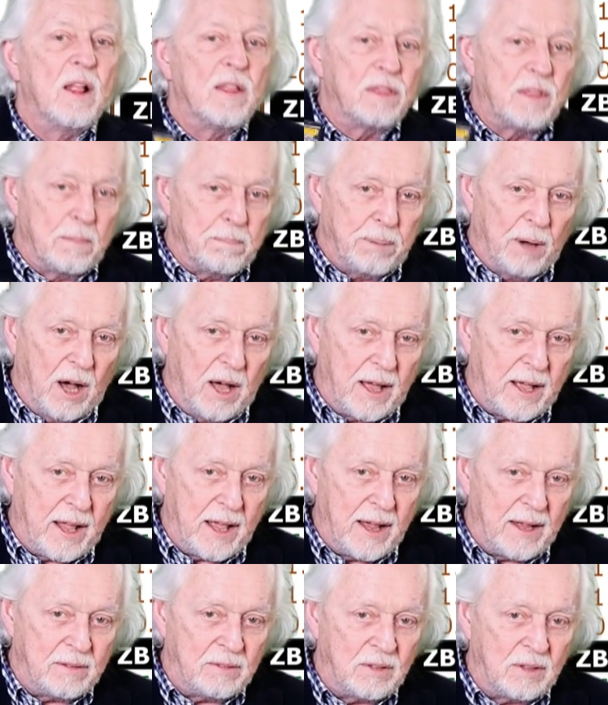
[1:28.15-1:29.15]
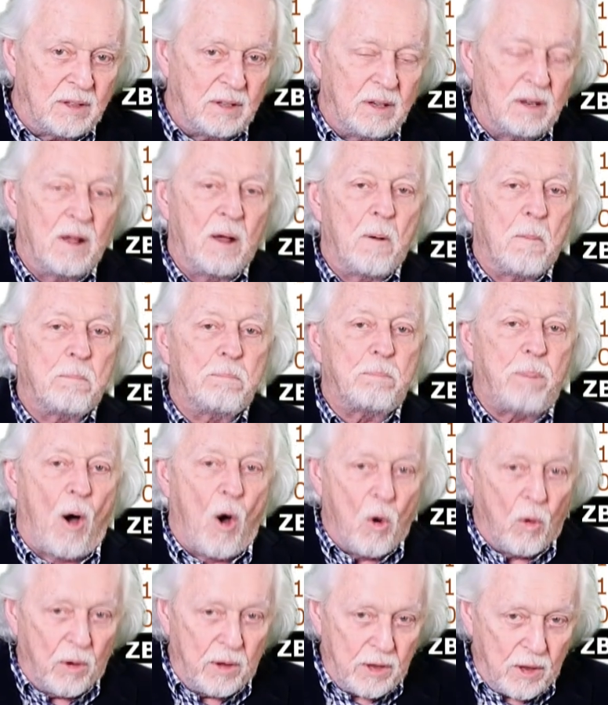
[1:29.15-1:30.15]
The plague ended,
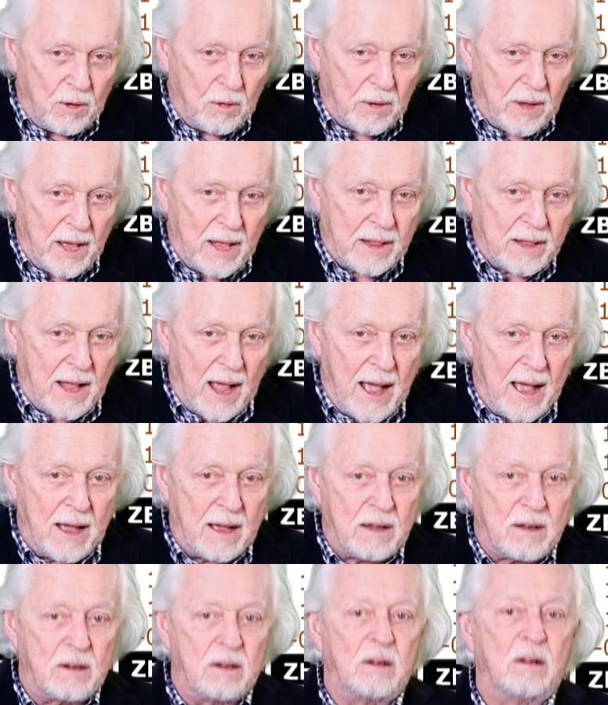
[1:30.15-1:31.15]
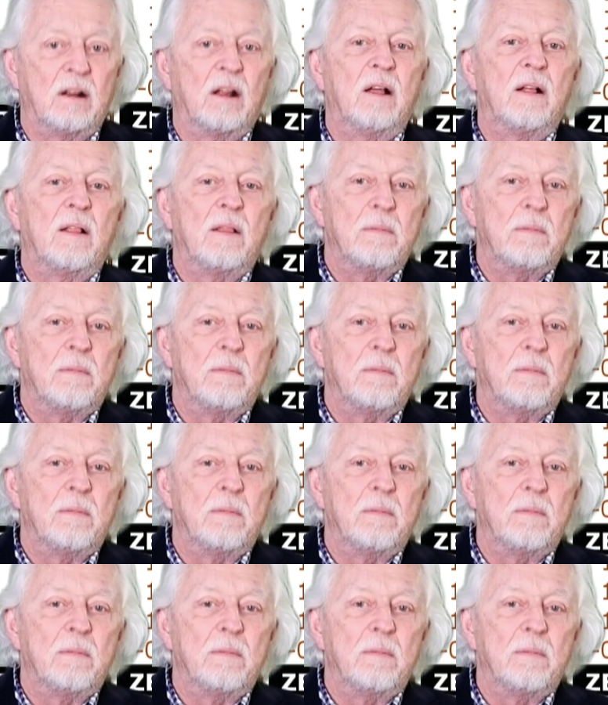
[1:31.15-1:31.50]
polio got conquered,